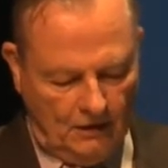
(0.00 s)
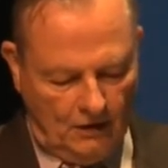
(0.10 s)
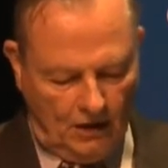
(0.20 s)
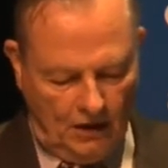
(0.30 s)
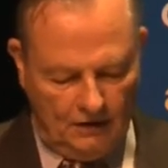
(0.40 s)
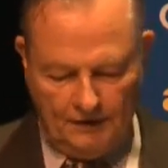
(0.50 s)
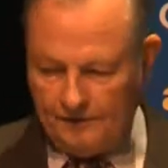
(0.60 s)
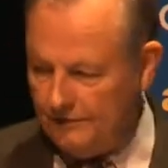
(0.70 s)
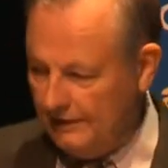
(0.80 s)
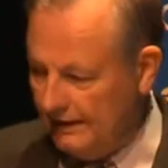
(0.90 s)
All other
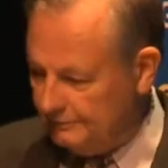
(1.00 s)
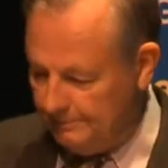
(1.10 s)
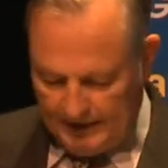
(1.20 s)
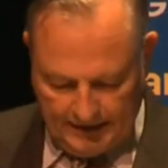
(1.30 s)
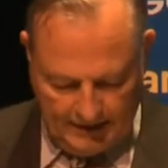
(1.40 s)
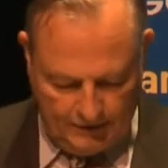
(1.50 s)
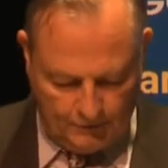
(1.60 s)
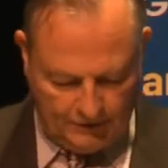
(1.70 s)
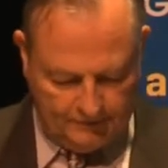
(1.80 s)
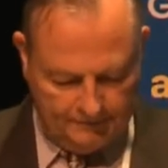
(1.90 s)
things being
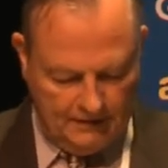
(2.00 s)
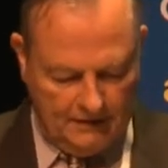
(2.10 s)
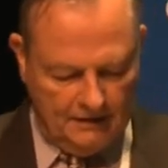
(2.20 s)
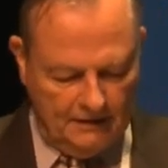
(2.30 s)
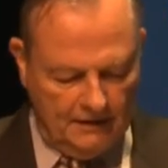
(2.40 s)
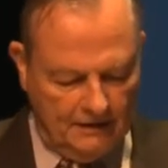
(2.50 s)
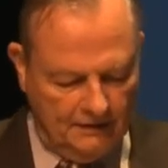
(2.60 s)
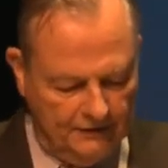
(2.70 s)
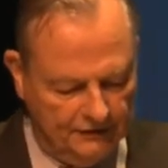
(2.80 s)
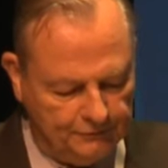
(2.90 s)
equal,
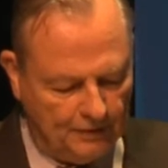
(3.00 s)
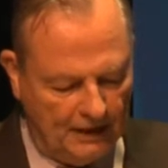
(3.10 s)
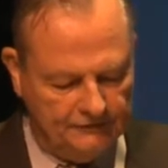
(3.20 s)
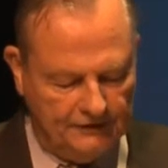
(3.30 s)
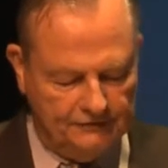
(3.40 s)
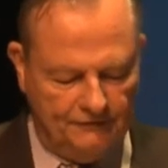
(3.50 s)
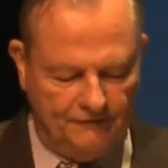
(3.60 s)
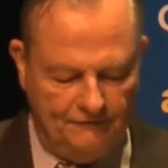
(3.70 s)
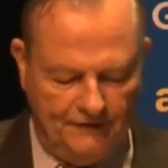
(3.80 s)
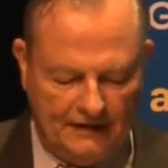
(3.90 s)
this process of
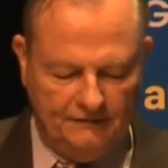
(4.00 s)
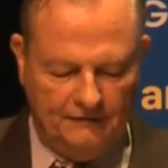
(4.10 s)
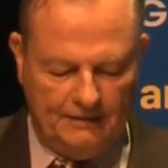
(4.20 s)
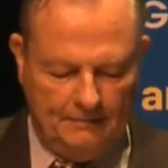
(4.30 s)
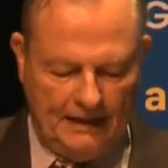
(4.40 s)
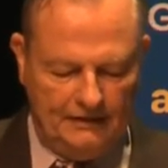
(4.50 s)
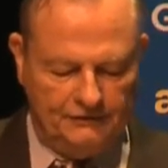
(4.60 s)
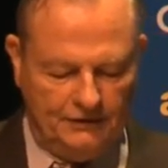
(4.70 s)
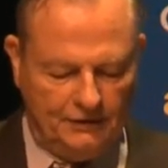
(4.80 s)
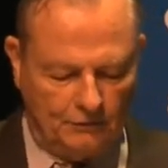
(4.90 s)
effectively
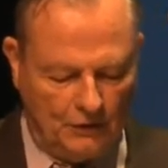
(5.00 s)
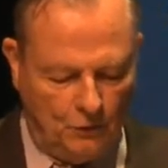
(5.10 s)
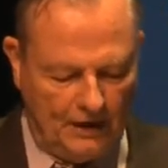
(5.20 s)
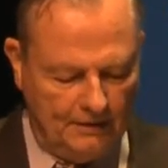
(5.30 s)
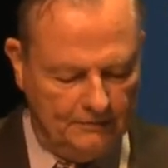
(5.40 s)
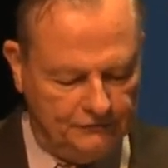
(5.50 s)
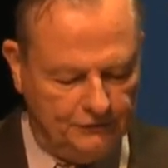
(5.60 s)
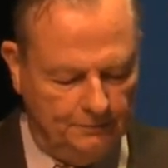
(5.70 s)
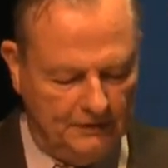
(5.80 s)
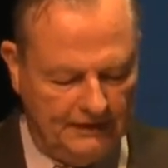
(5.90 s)
managing the requirements you
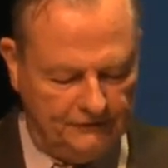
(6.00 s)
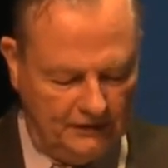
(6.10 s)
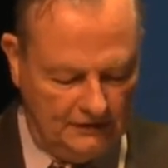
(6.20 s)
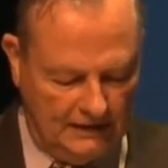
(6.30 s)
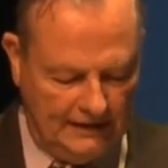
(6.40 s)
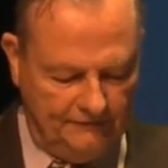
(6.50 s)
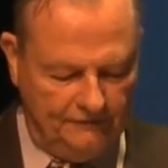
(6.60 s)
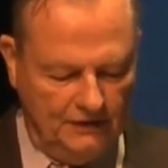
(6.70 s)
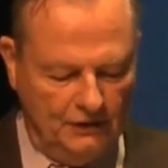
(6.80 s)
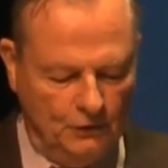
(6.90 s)
place on life
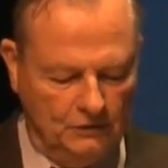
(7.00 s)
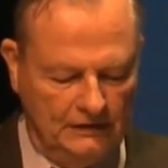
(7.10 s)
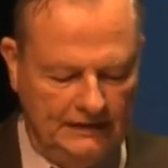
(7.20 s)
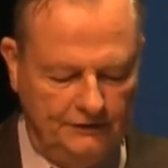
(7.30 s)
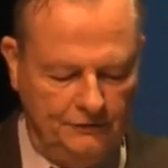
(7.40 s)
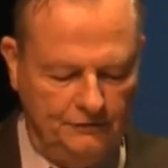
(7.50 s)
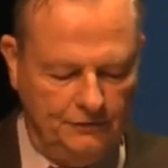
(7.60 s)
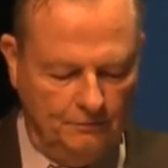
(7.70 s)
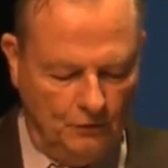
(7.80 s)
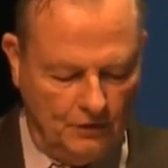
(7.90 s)
will lead you to
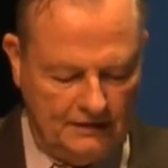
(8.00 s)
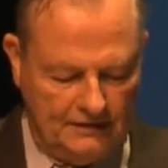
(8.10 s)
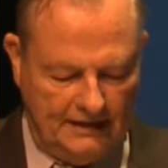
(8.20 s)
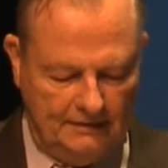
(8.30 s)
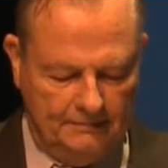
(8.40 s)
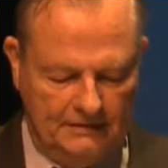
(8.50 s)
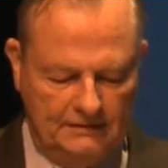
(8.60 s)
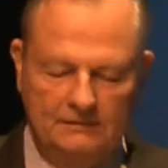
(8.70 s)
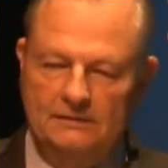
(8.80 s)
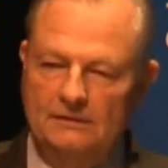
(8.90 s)
more contentment,
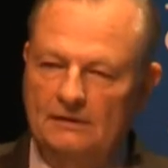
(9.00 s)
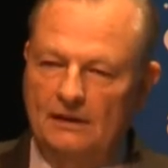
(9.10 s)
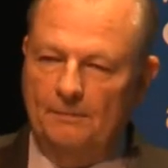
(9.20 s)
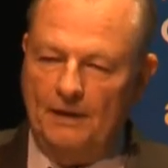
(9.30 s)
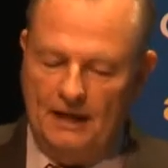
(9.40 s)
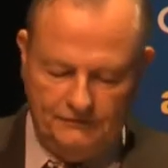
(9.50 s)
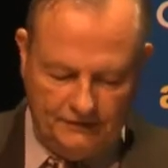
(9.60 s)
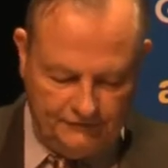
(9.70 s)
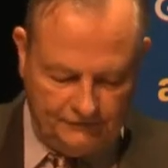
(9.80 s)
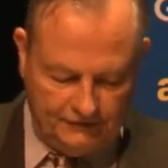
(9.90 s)
a
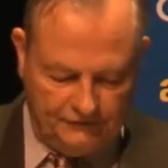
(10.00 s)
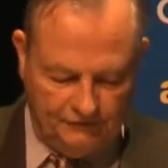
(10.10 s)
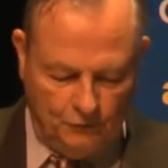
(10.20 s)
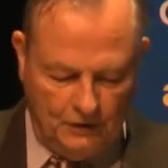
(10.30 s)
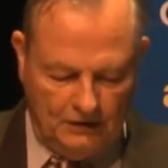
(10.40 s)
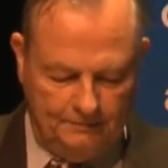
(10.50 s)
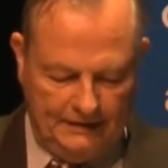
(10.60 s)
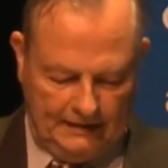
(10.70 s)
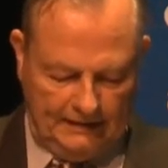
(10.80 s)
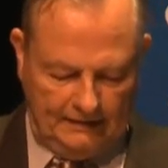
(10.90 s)
positive sense of
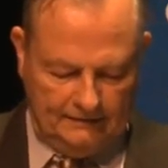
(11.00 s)
well-being.